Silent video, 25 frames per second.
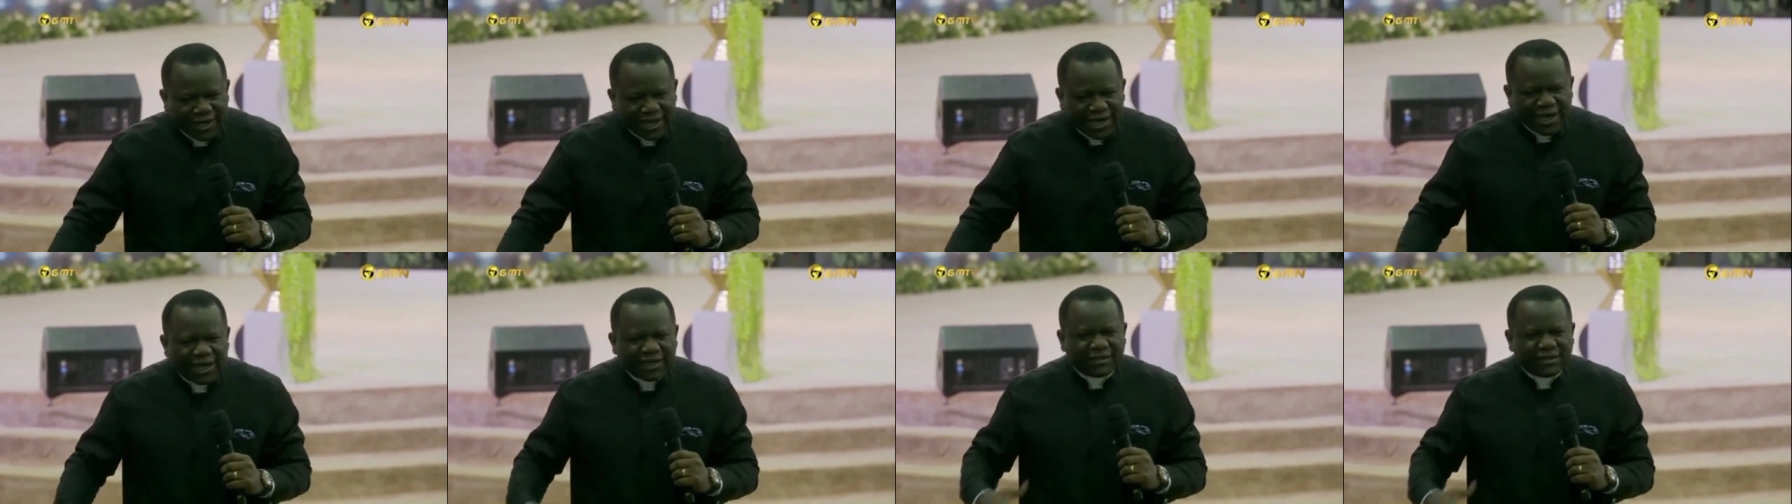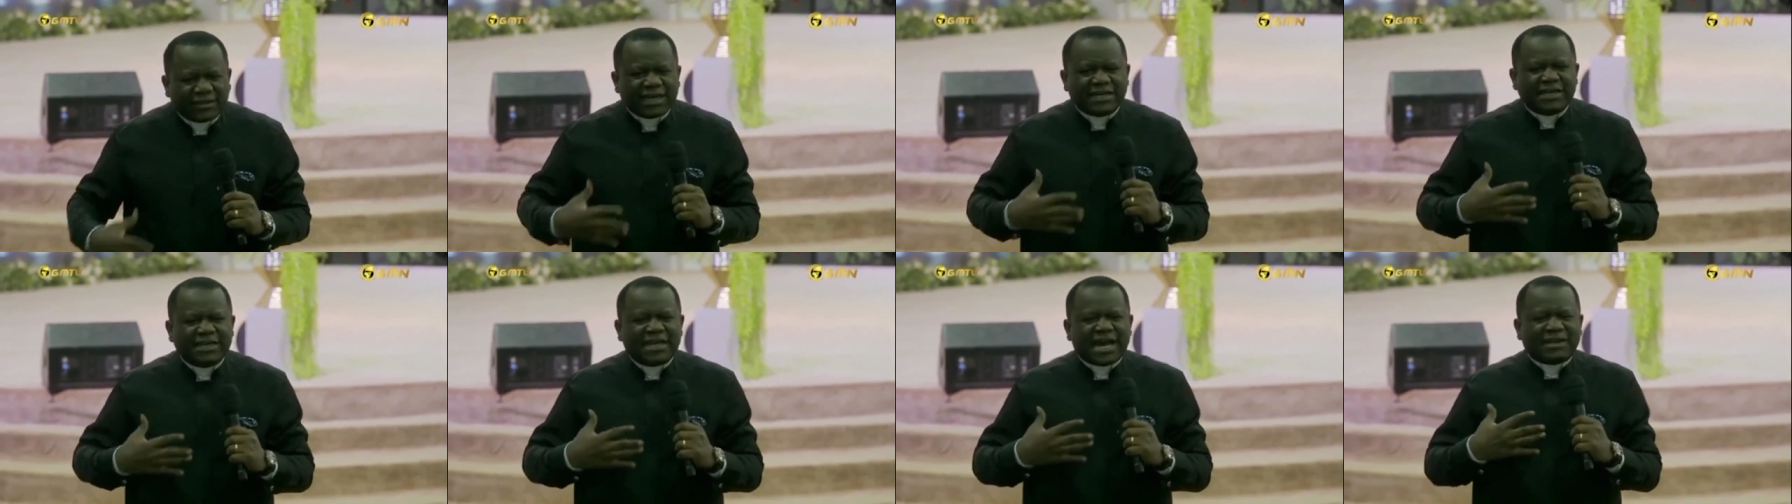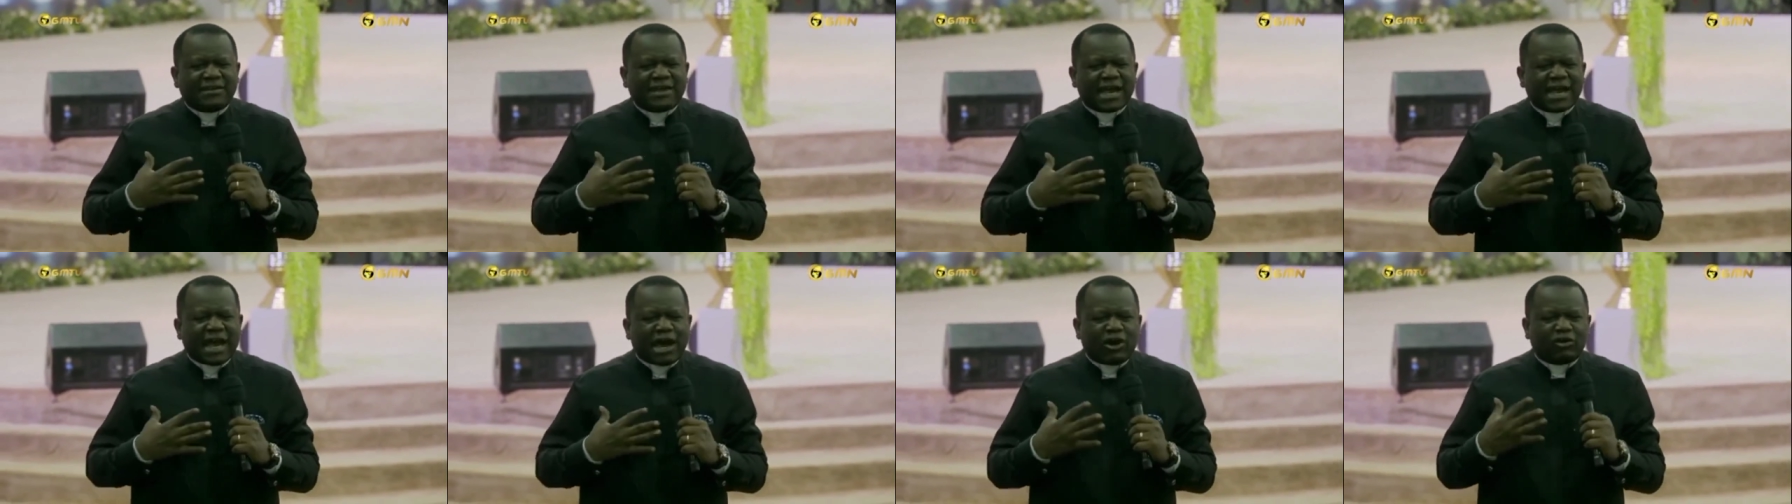He said, that's
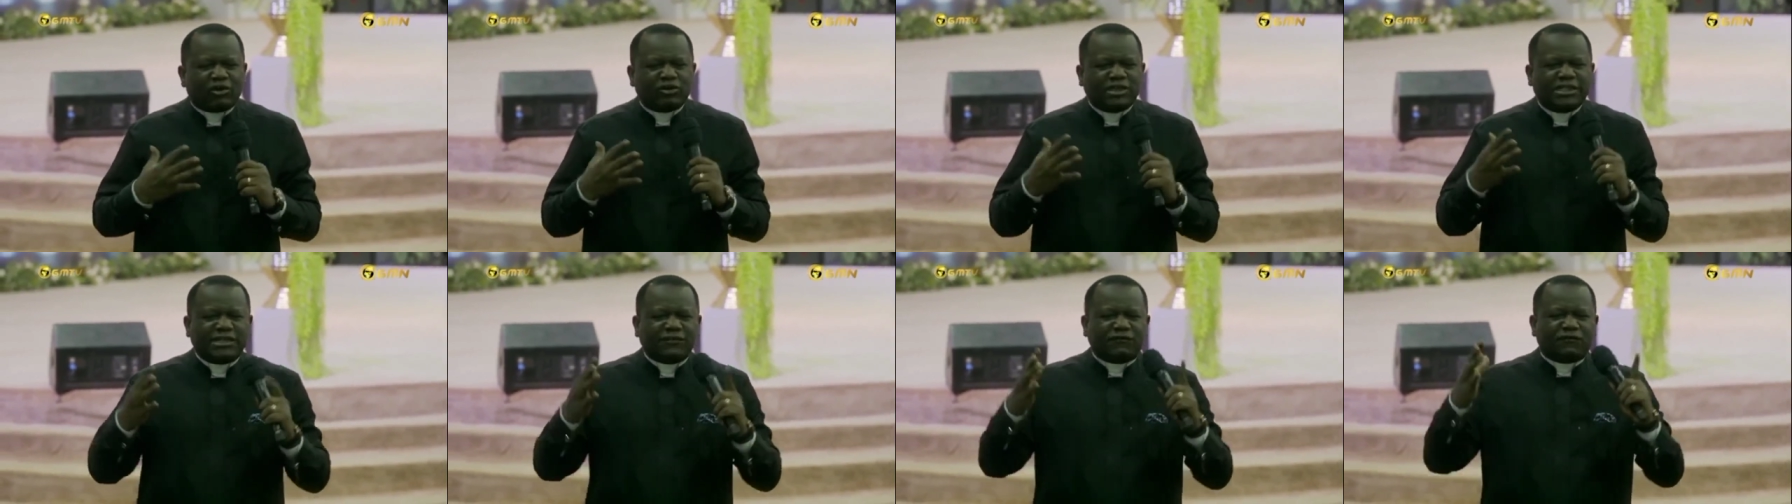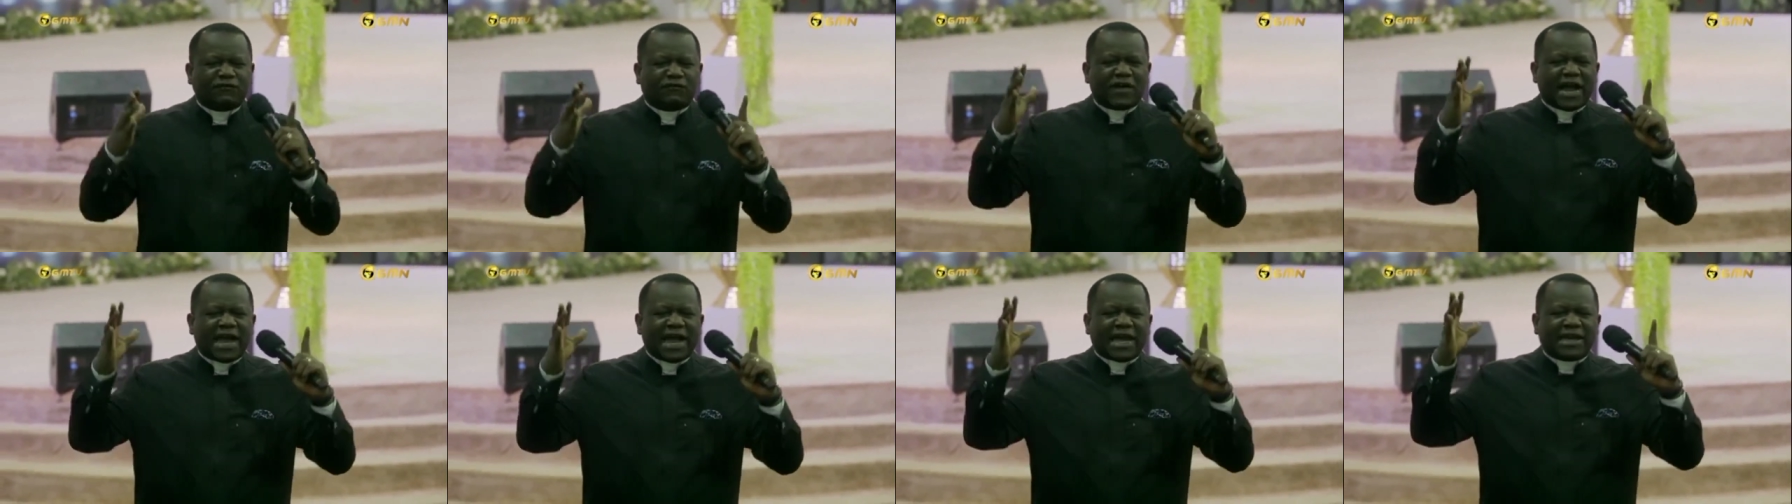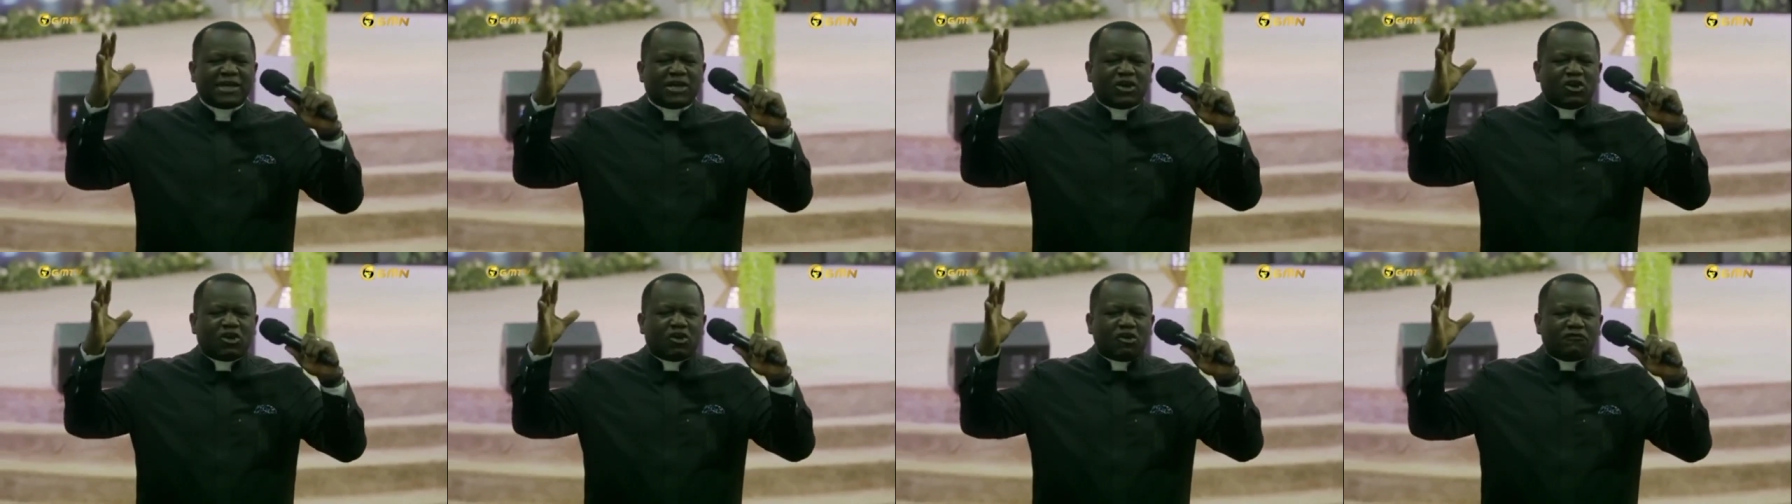how divine
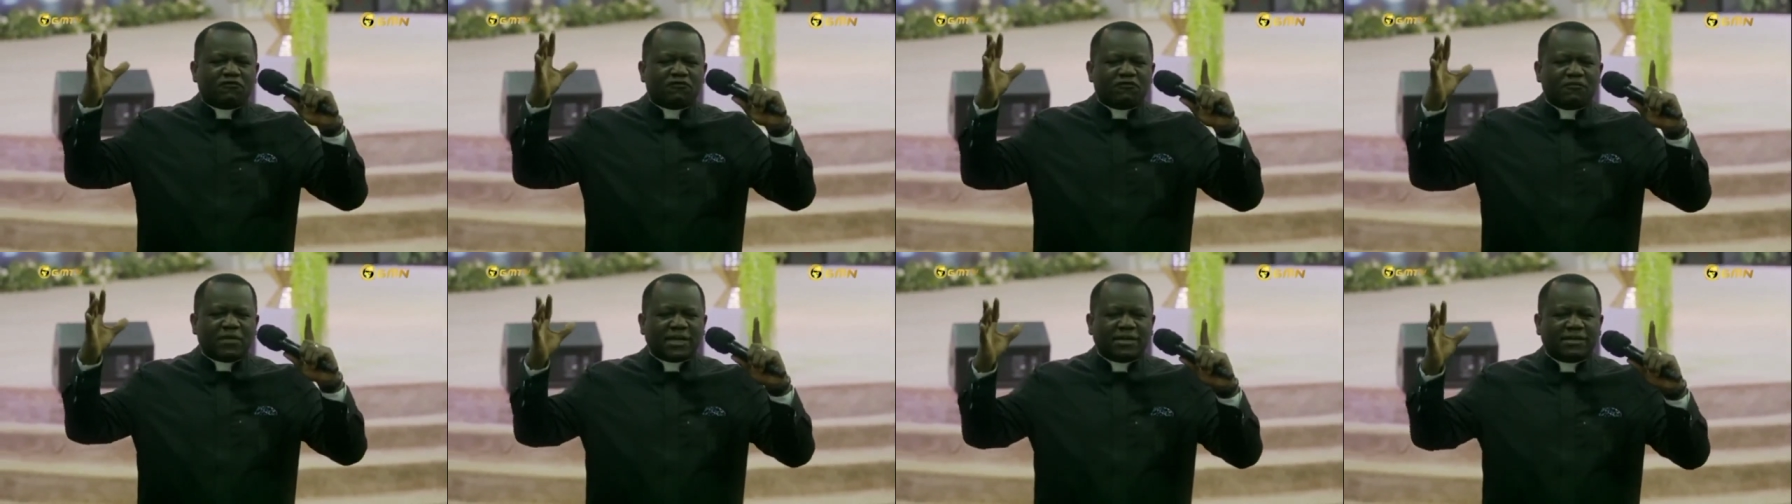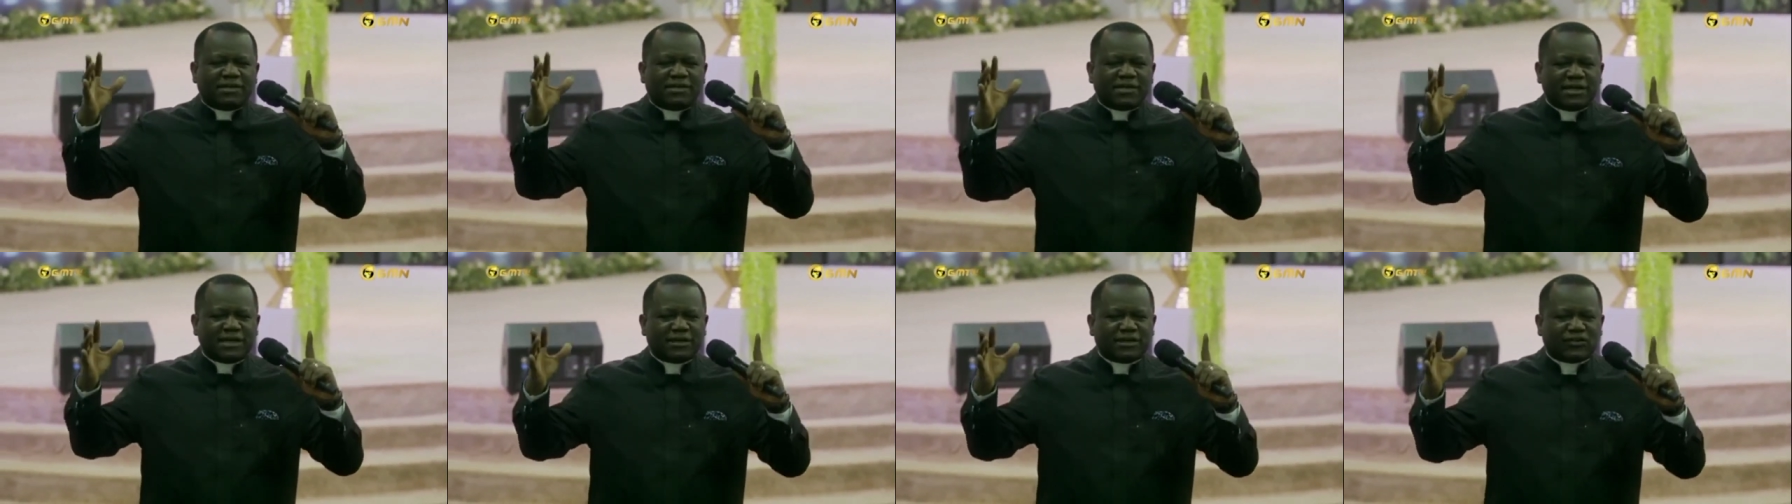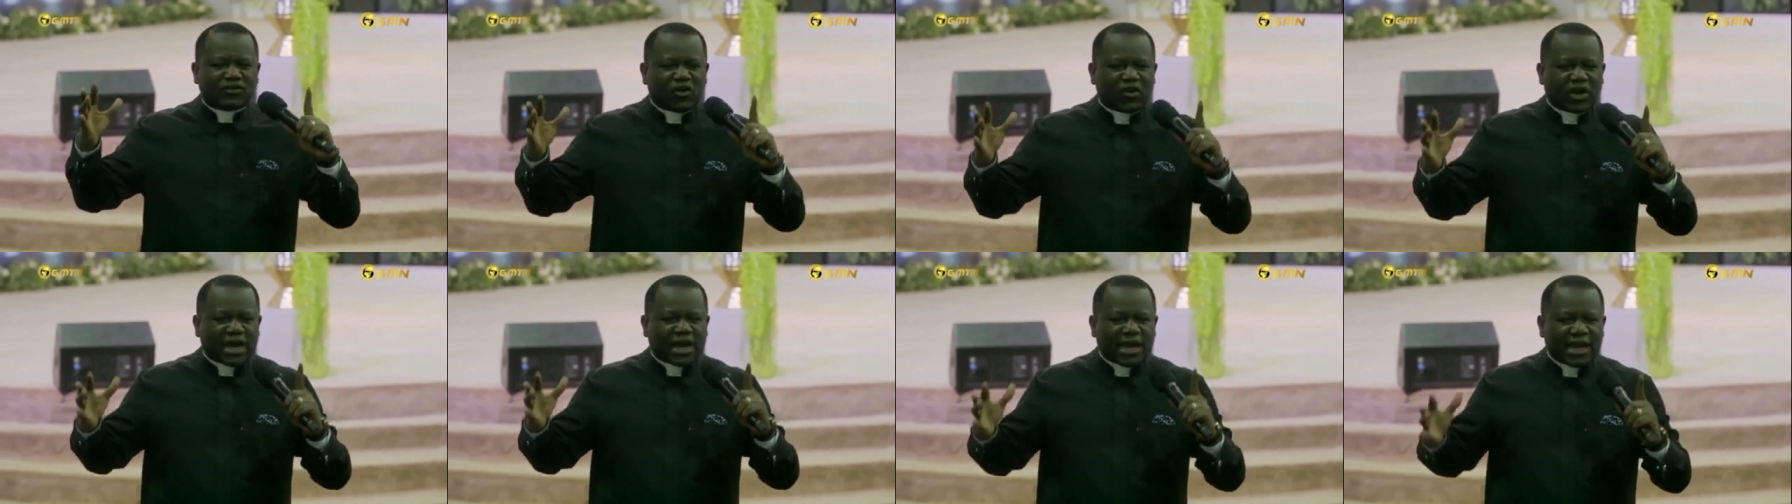government is
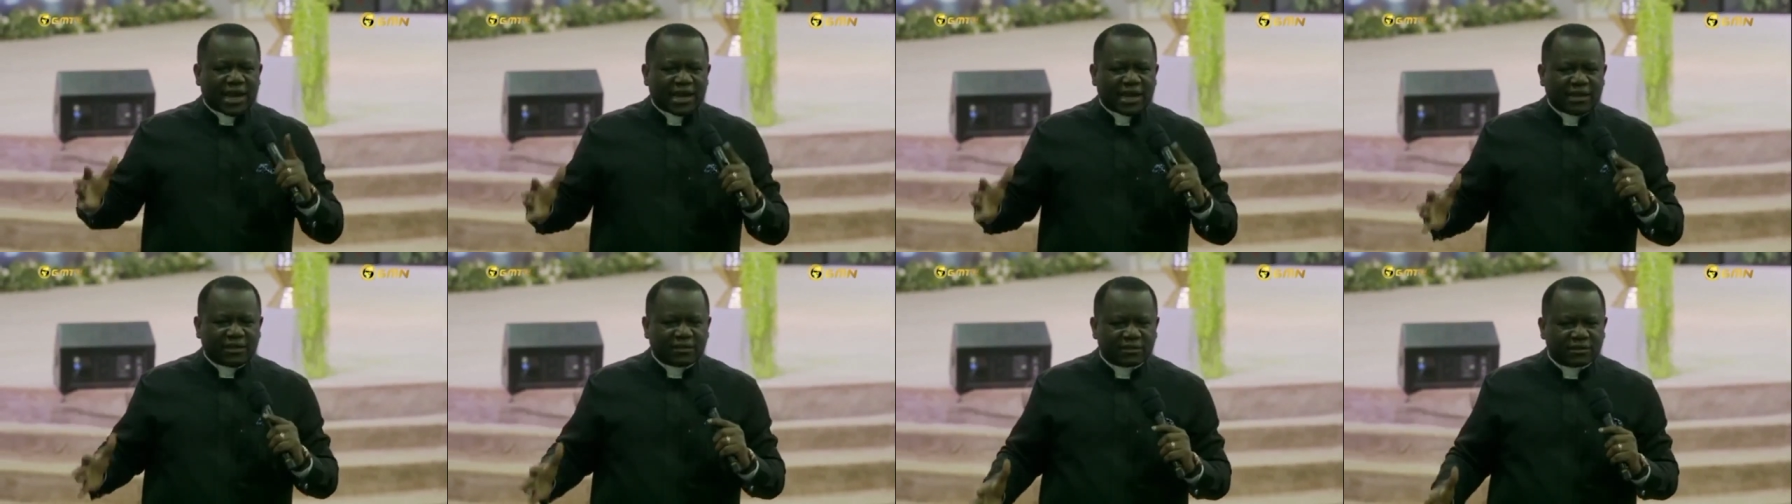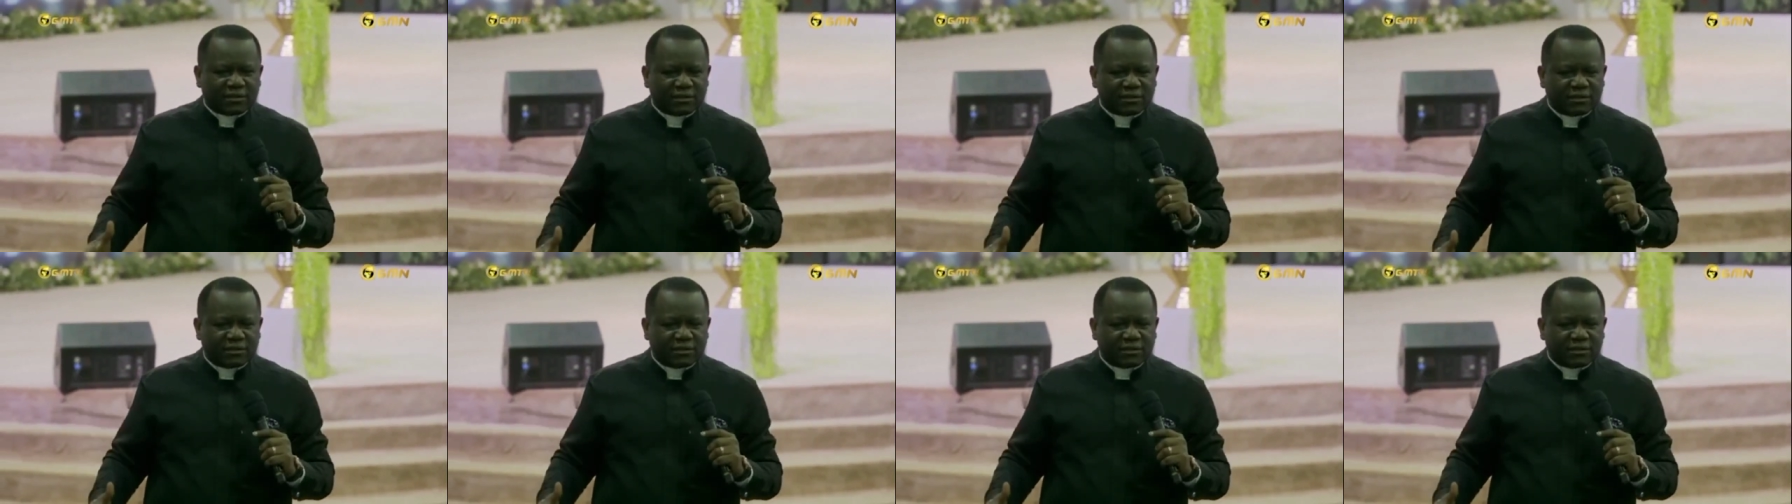organized.